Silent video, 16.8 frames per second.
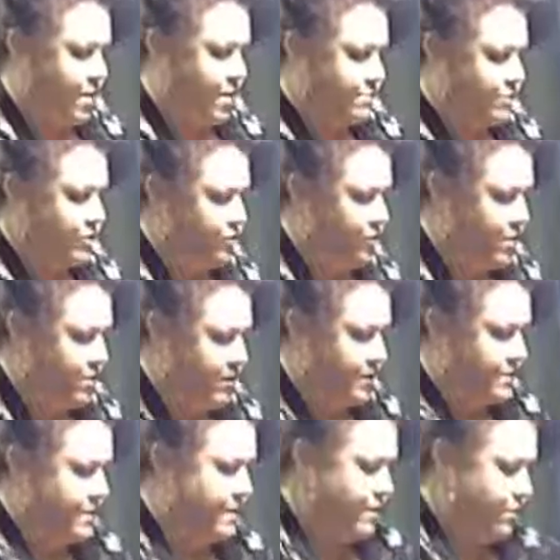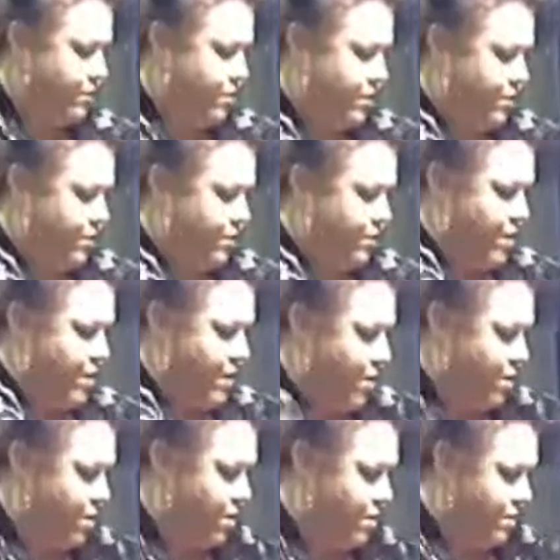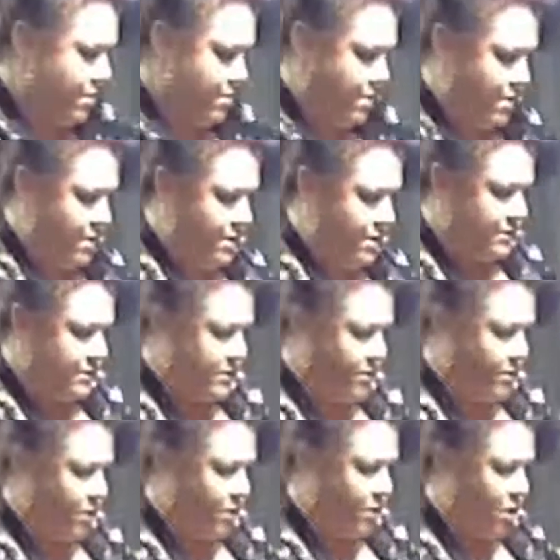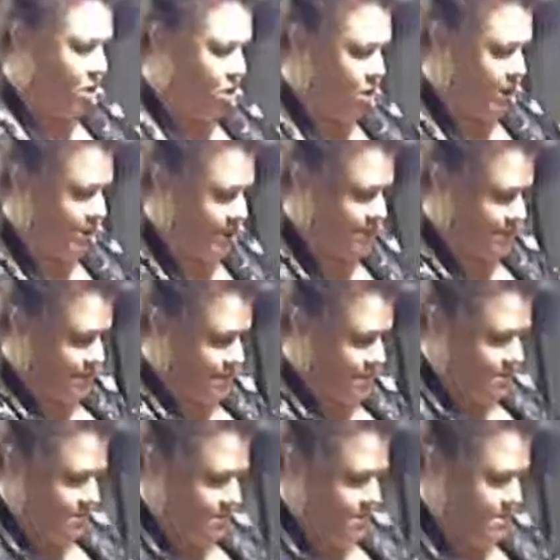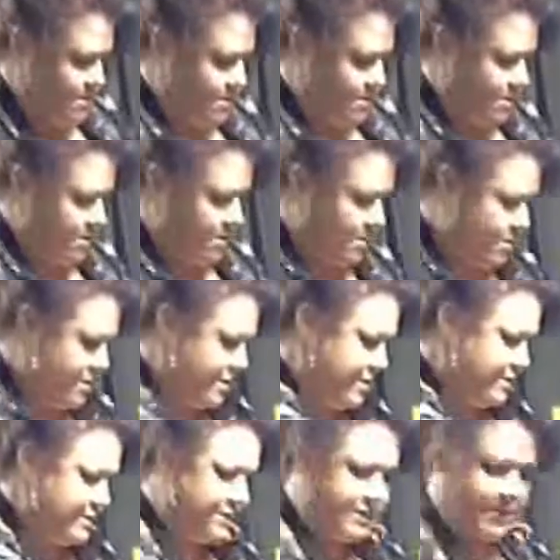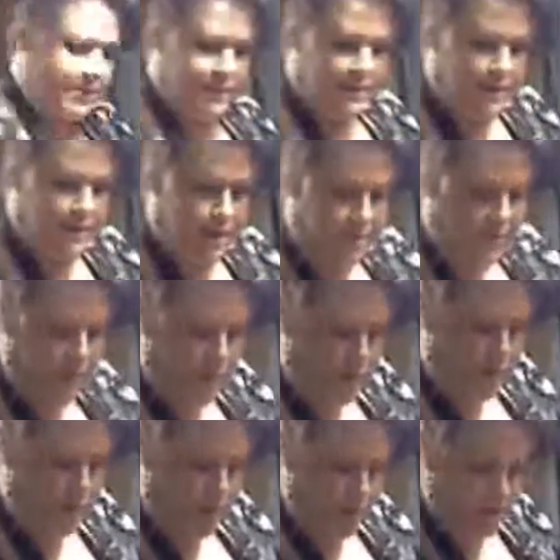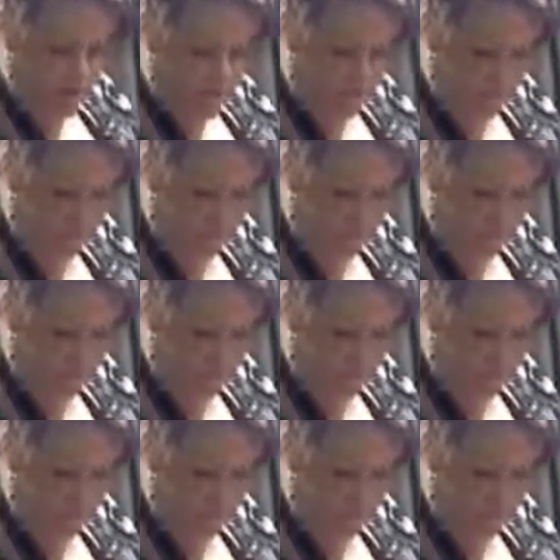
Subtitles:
I'm just rubbing this in really well so it all gets seasoned up here.